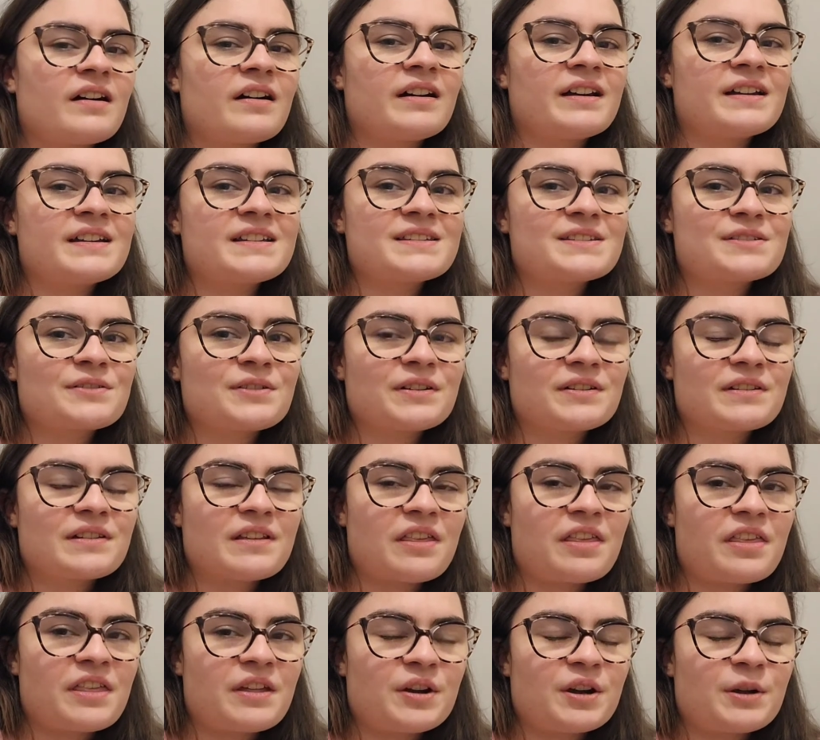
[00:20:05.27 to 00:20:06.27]
I started
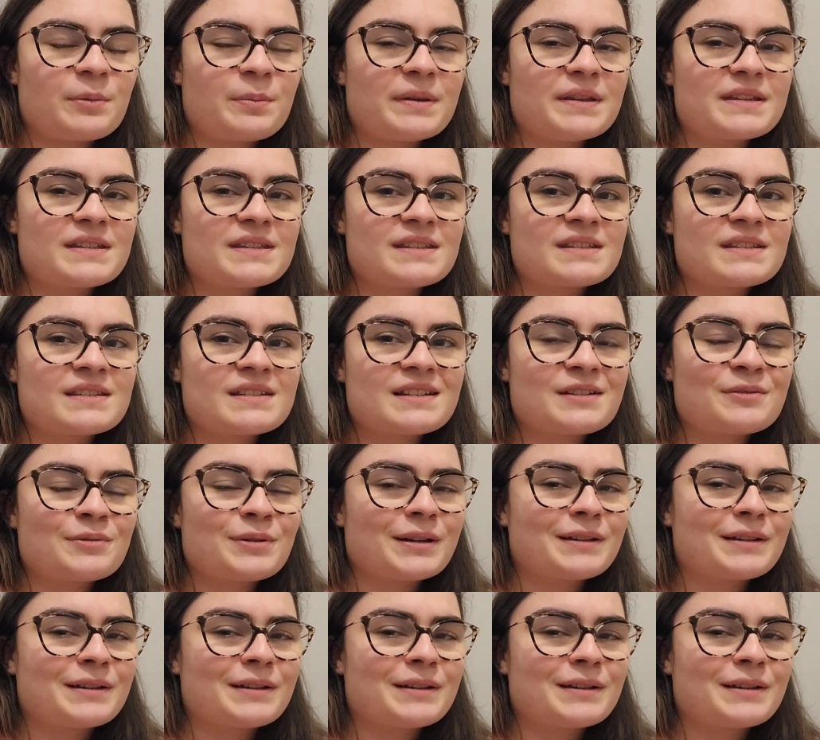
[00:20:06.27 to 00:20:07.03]
The Therapist. I